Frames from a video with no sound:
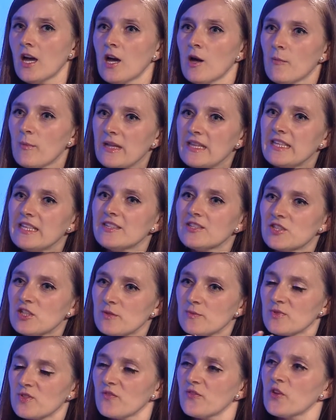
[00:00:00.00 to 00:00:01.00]
But in
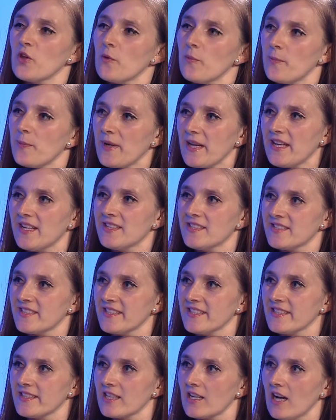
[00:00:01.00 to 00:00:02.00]
terms of your
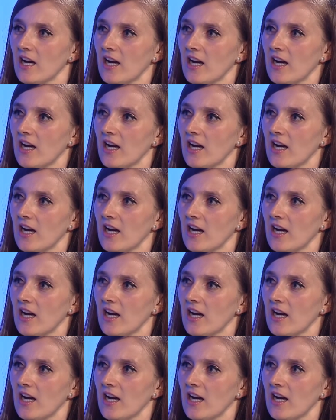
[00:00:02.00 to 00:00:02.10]
painting,